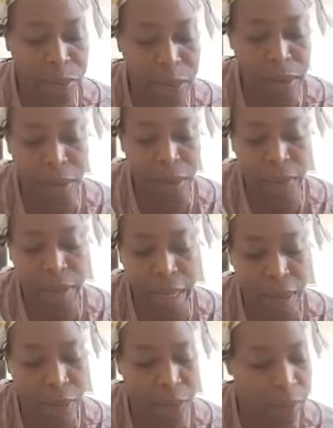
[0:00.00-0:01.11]
without
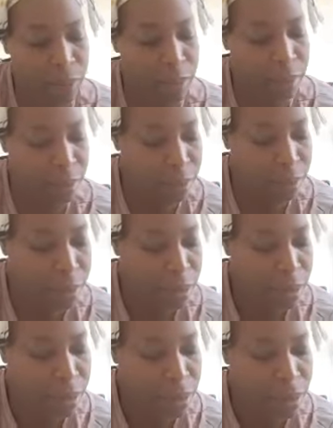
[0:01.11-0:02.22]
a doubt,
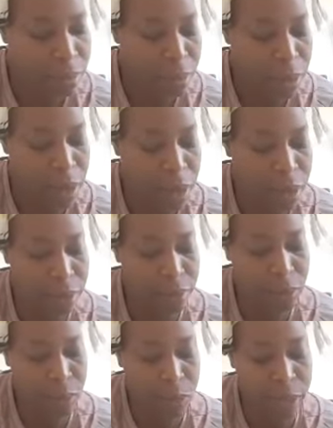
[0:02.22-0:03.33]

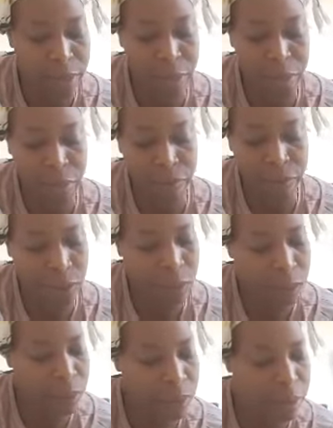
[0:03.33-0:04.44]
because when the prophet
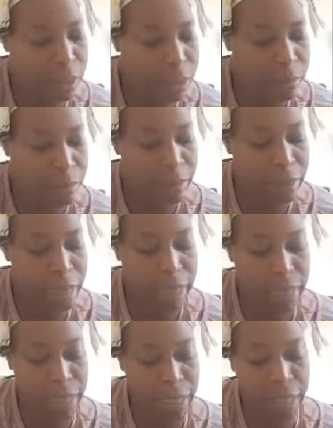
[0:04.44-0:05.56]
told him
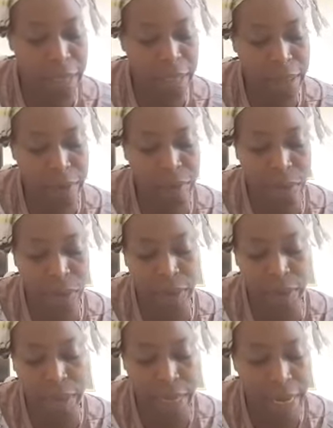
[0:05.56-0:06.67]
that he is going
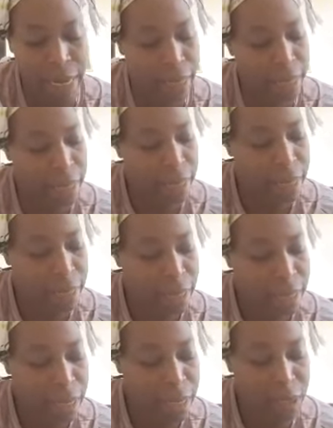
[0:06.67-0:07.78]
to die,
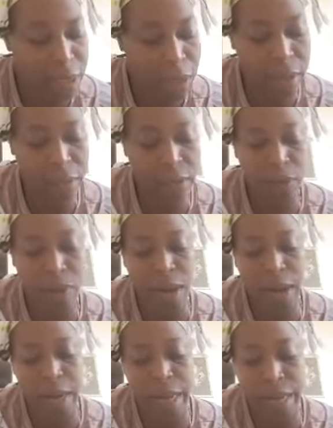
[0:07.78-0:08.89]
he turned to the
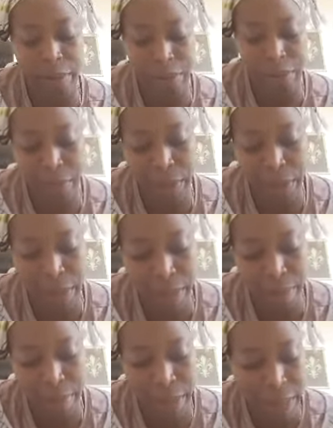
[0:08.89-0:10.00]
wall and pray
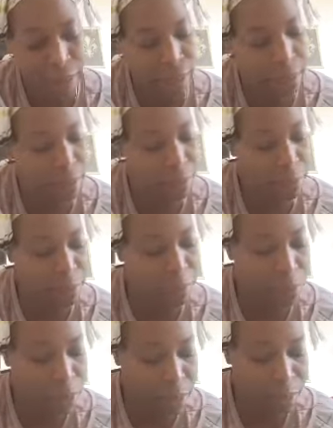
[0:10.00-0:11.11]
and begin to
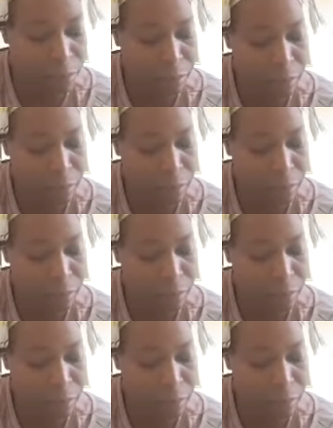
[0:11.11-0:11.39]
pray,